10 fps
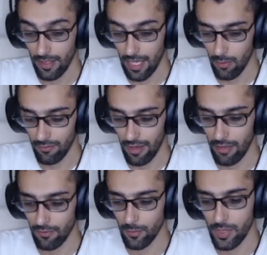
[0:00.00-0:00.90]
However, I
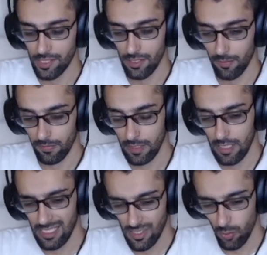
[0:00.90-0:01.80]
have a bishop,
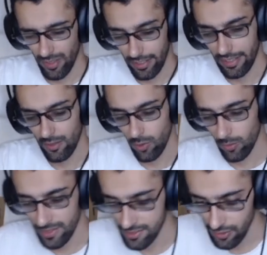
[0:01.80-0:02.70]
so we're equal
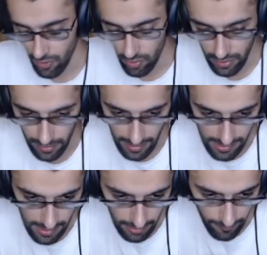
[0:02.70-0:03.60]
material, you can
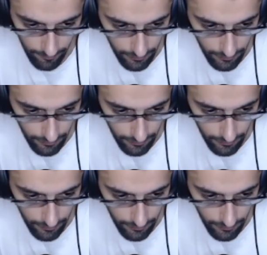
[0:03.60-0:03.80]
say.